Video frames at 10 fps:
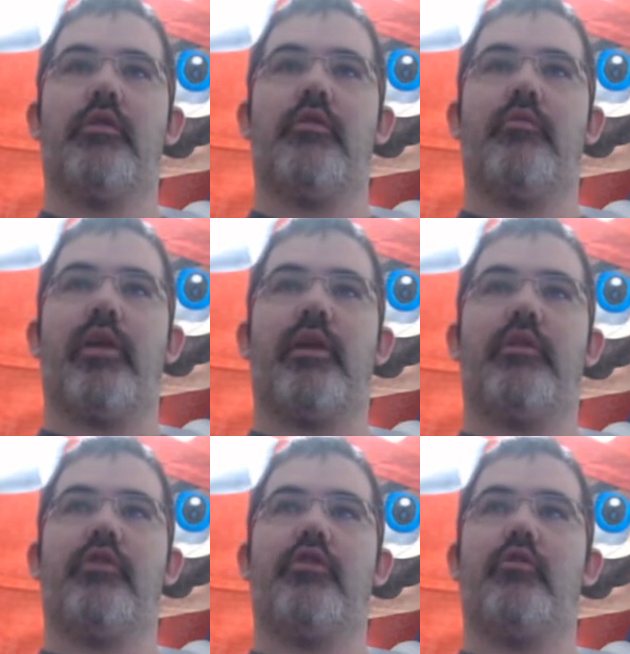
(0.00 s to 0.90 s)

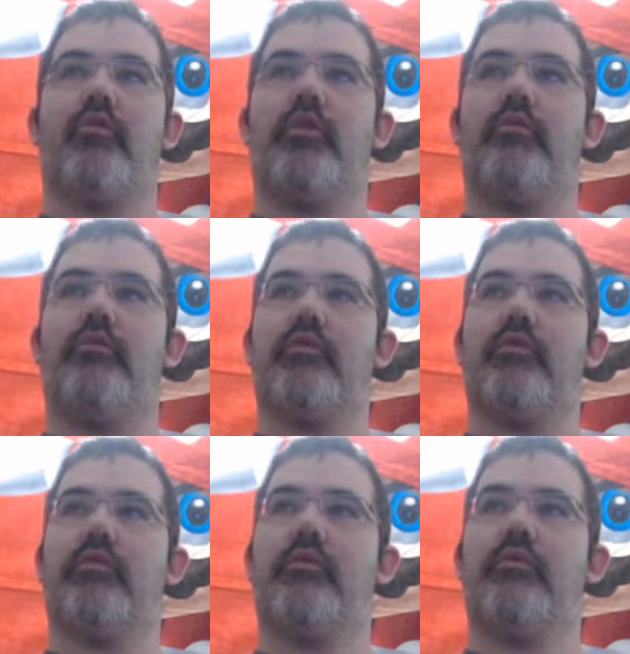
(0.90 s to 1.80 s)
bandage your
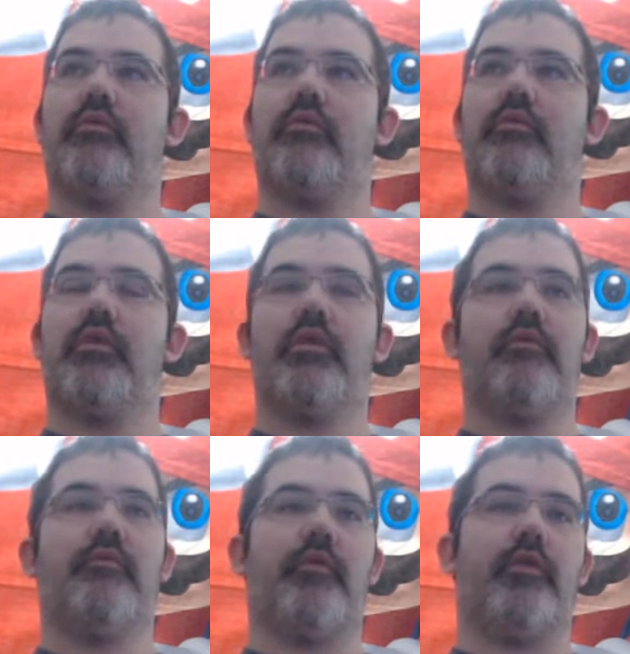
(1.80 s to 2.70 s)
wounds. Huh,
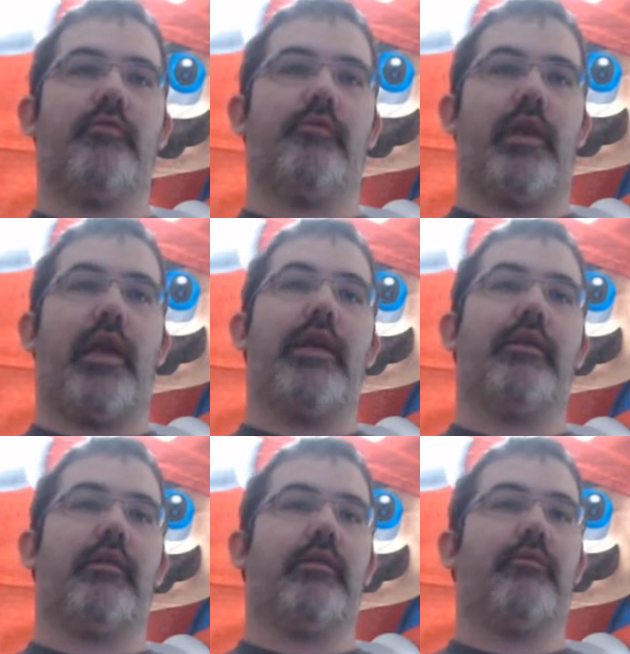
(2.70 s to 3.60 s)
well,
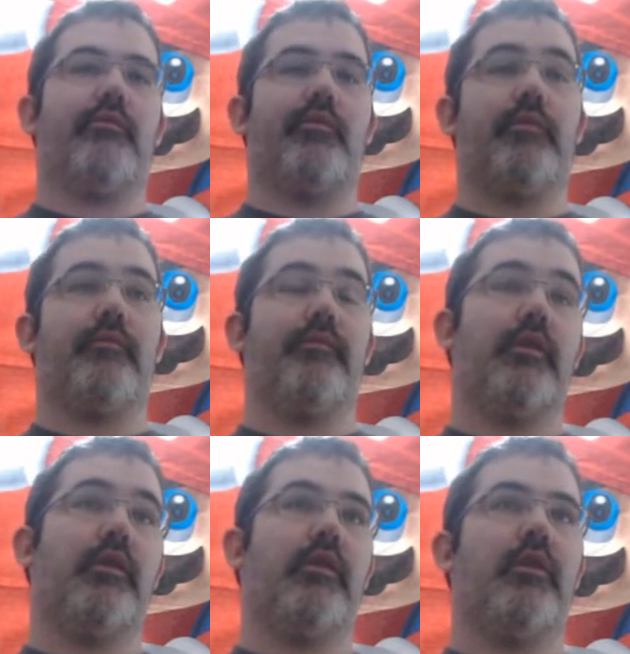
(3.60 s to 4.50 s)
8, I guess.
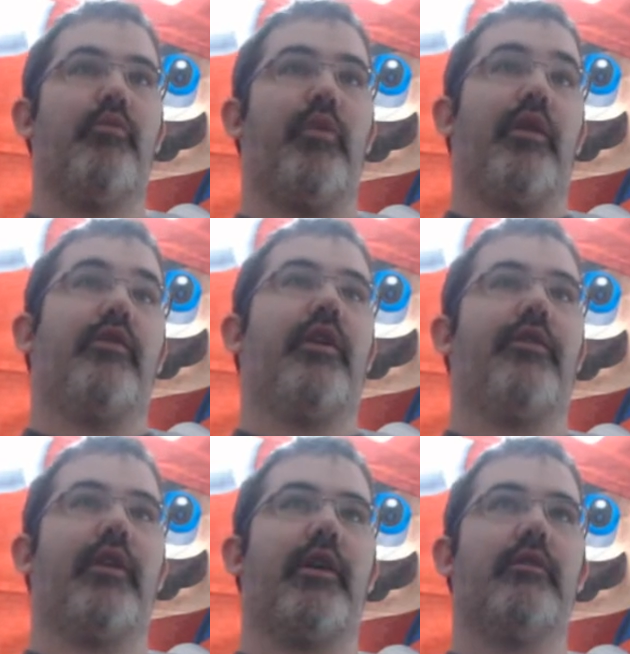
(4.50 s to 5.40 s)
Better than
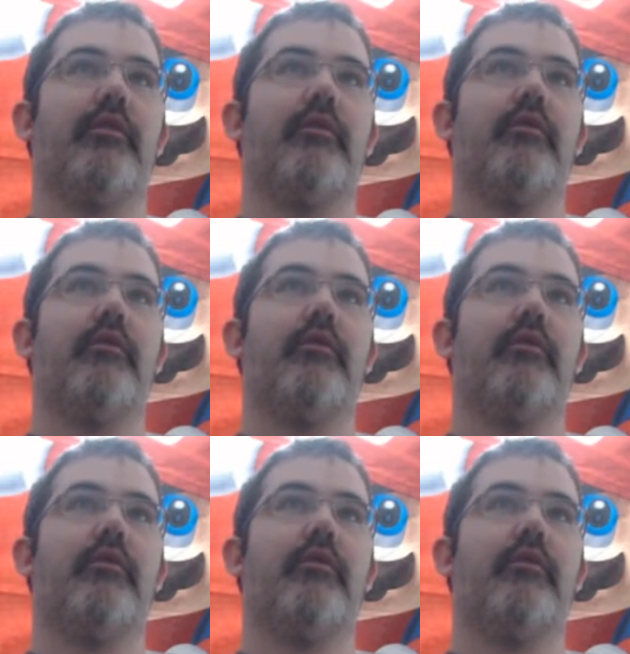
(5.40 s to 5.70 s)
nothing, I guess.